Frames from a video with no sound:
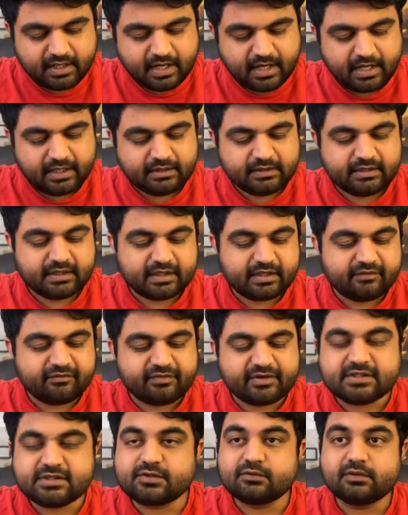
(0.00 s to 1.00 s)
and the
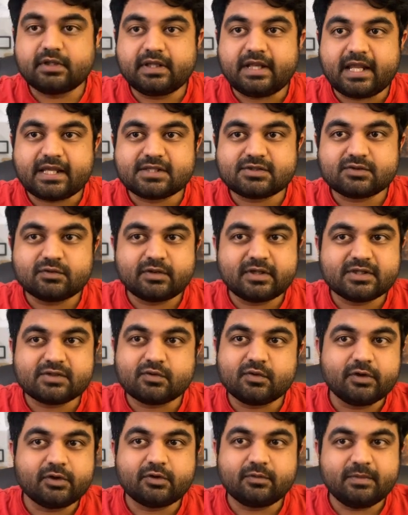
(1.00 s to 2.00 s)
reference to the next node is
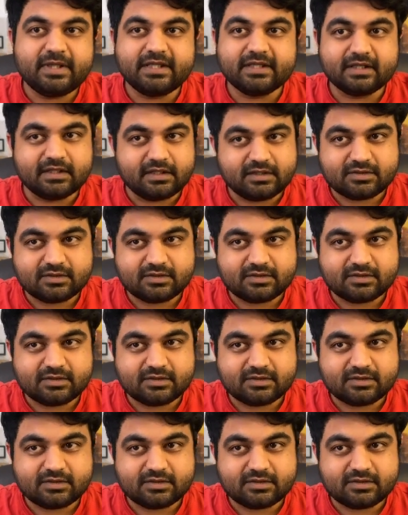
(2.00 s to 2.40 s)
going to be null.